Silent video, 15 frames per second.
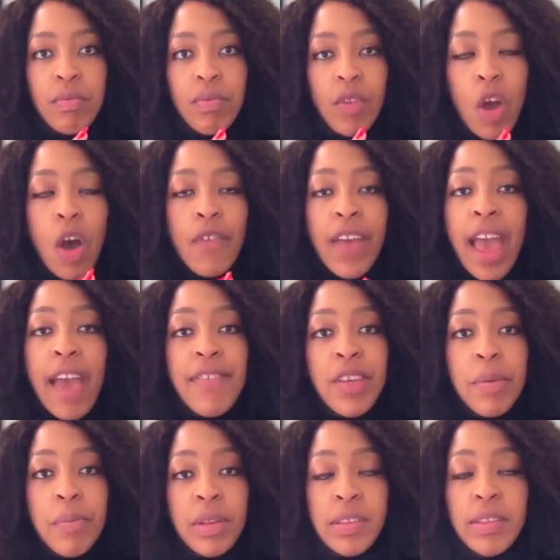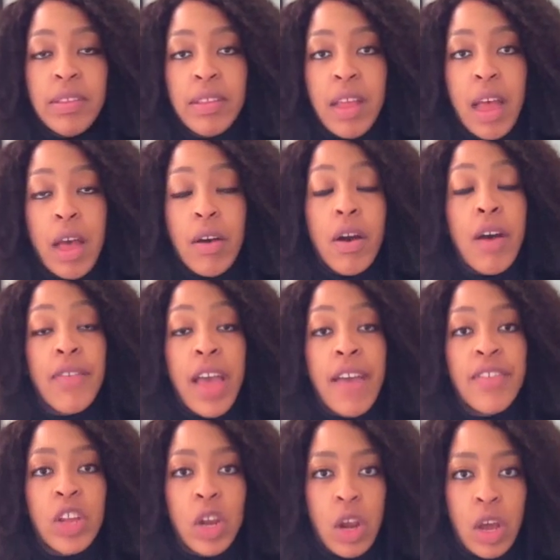of having
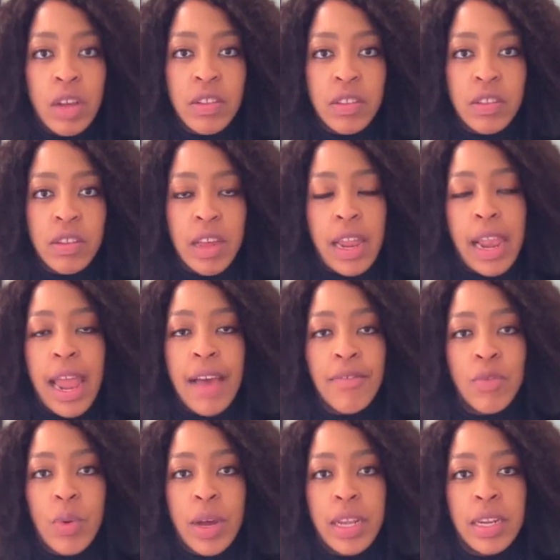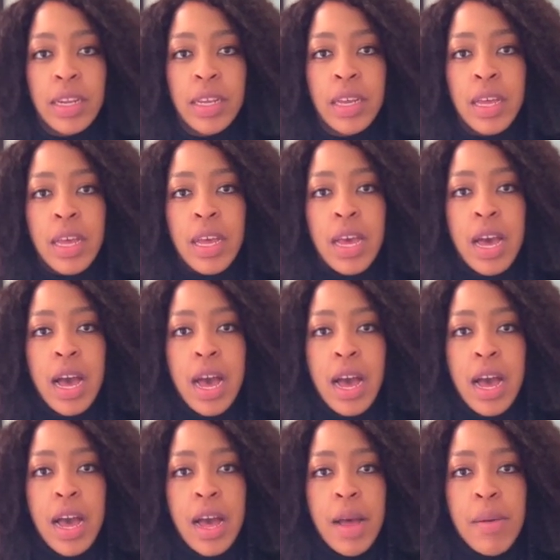lost a loved one.
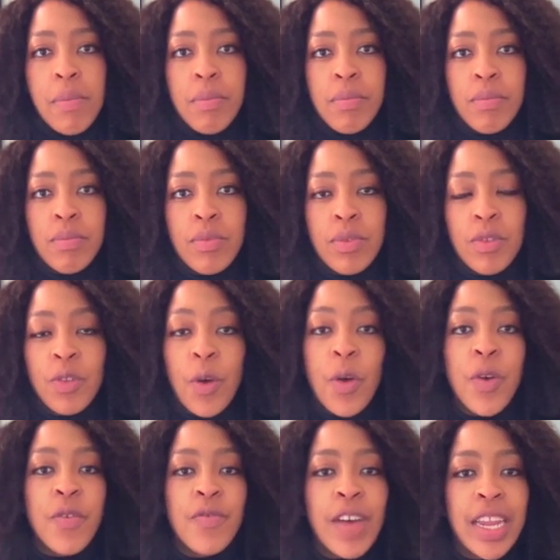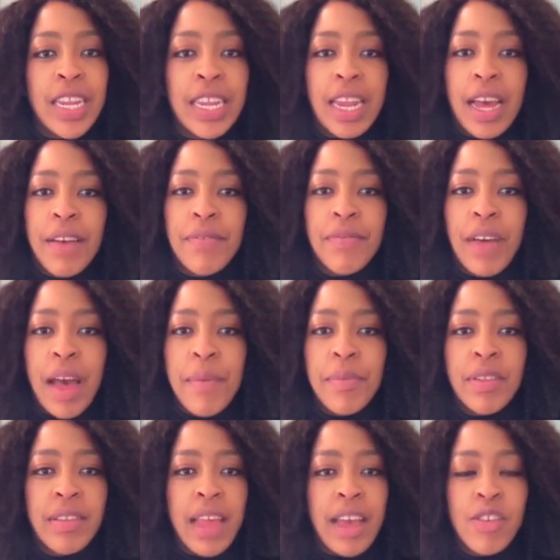So funny enough, I
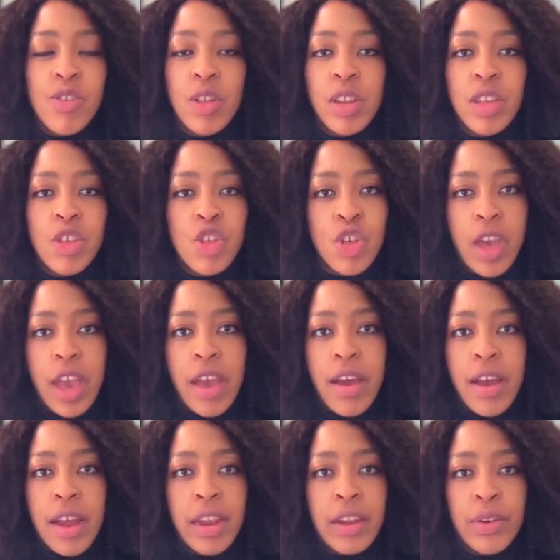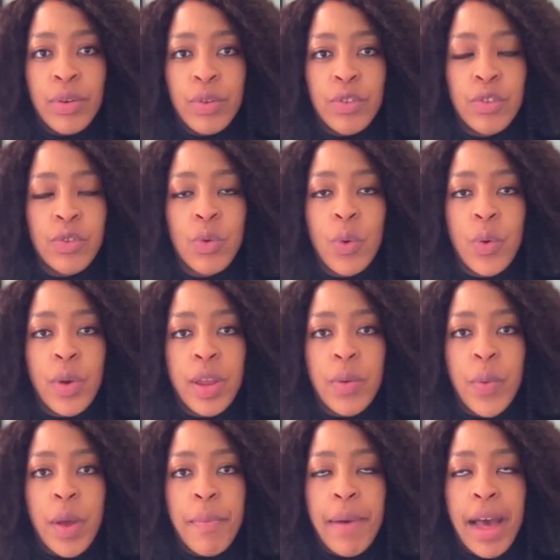must actually share a little story
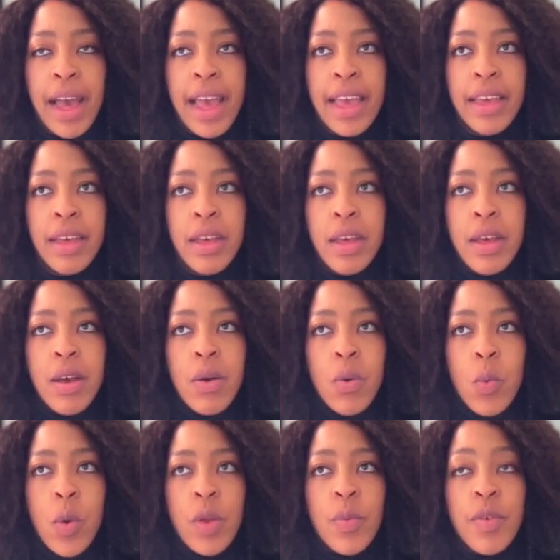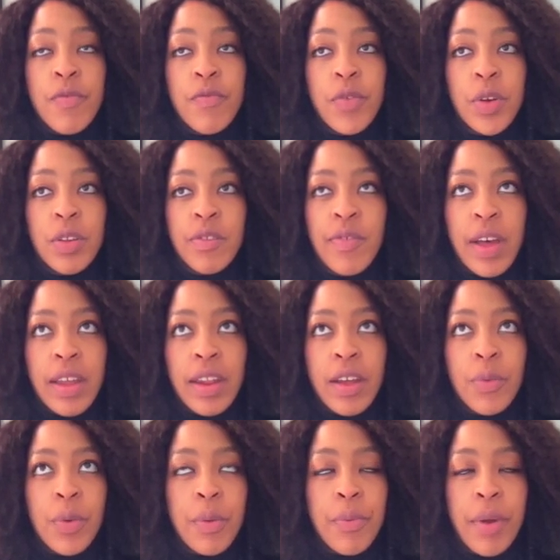whereby when we first found
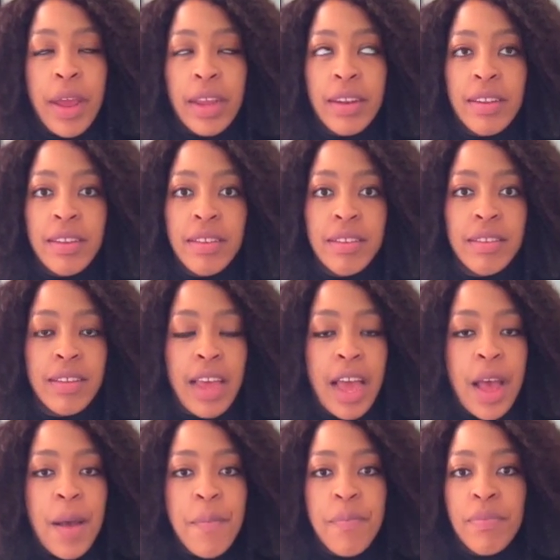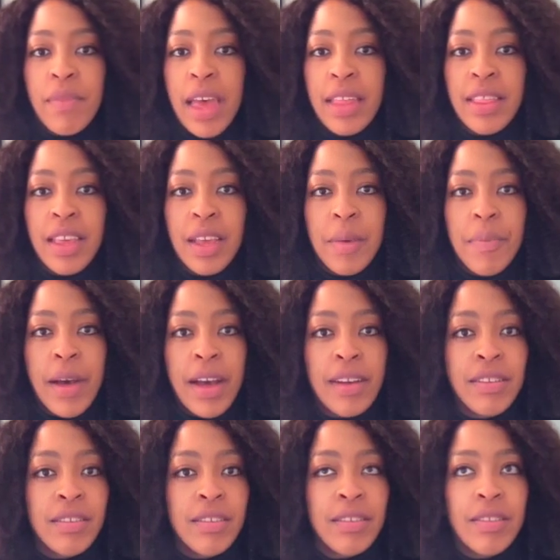out we're pregnant, I think
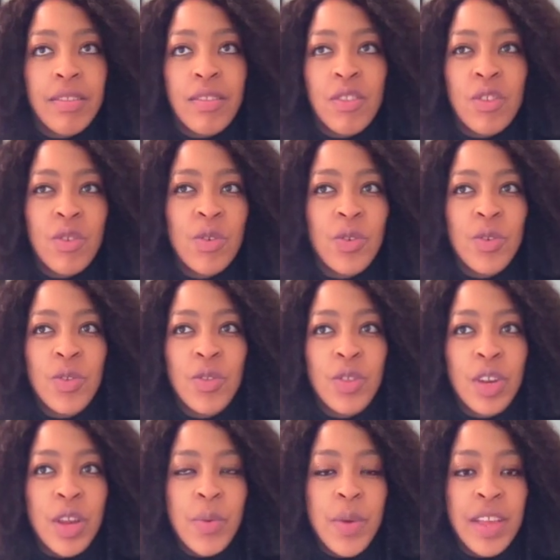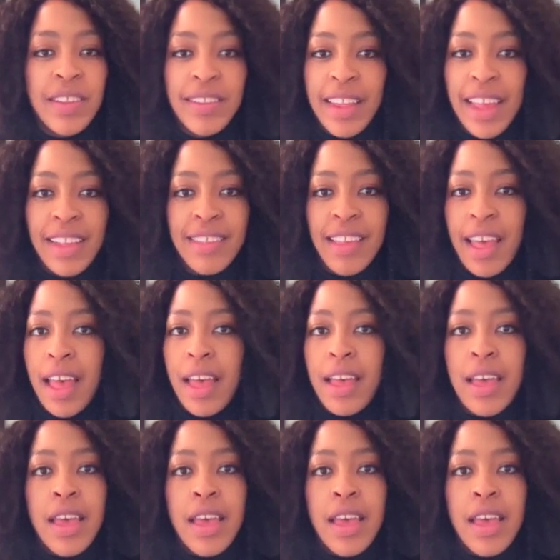about 2-3 weeks later,